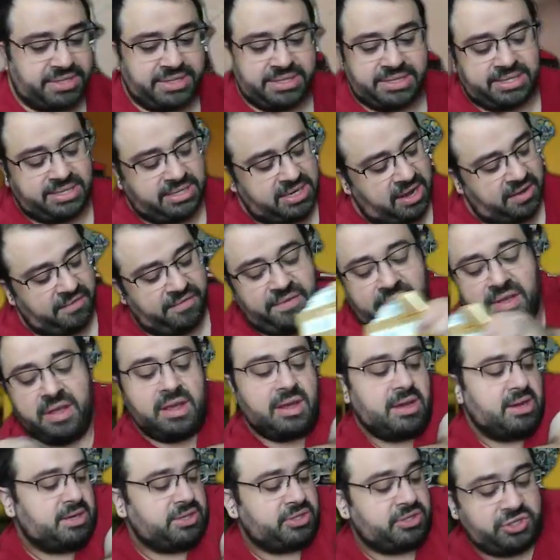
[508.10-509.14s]
and stuff.
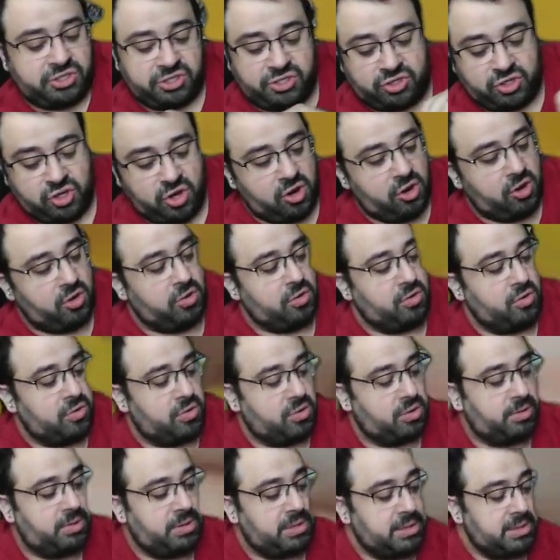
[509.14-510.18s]

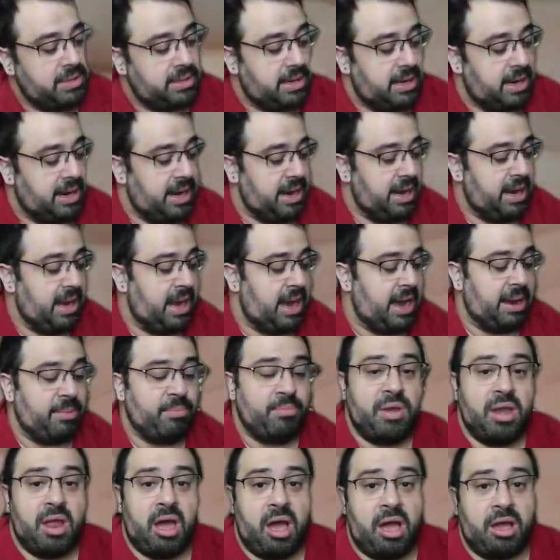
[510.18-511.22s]
So
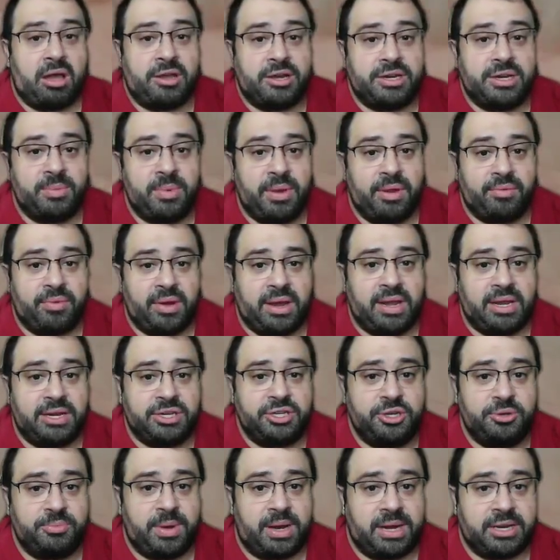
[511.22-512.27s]
I'm not going to be reading
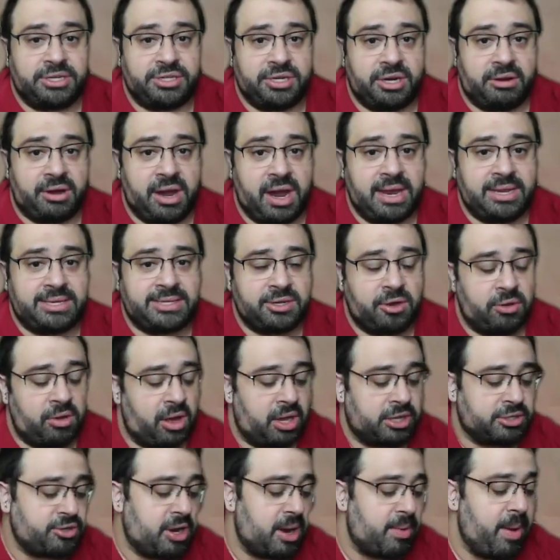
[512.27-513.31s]
too much, all right? So
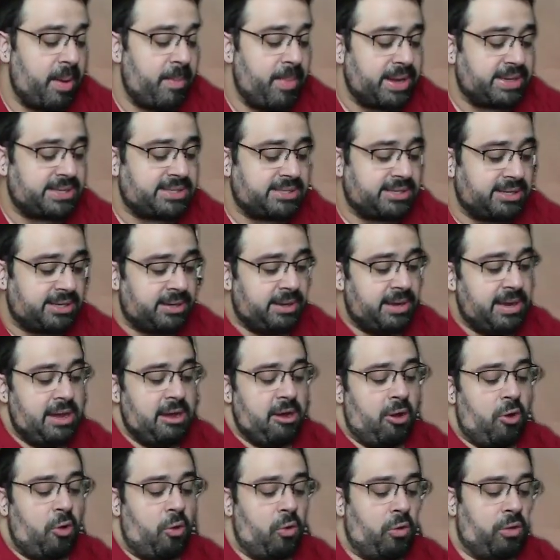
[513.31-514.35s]
I'll try my best to
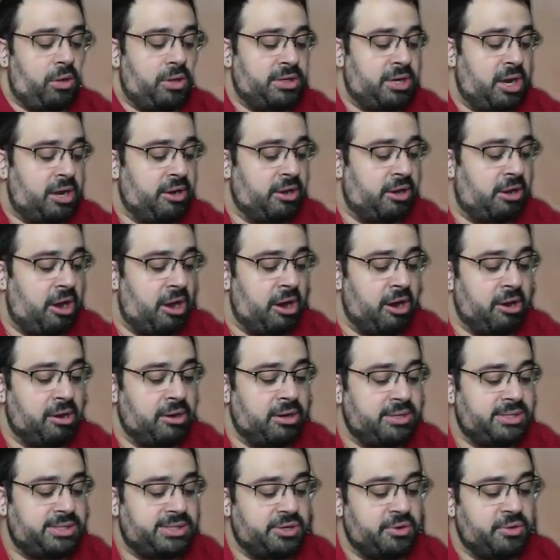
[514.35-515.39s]
hold on a
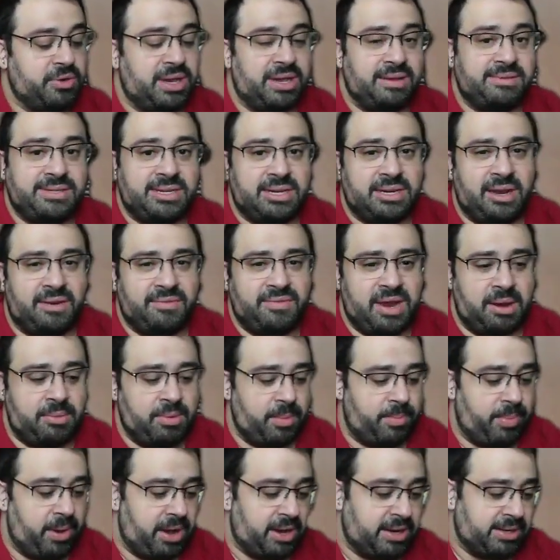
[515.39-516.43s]
card so it gives you enough time to
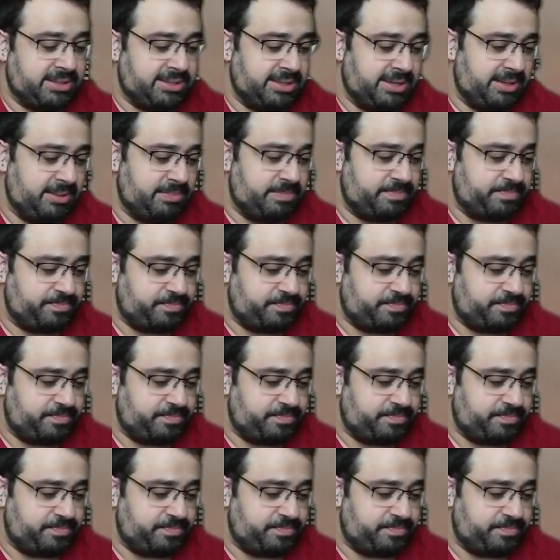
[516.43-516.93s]
pause it.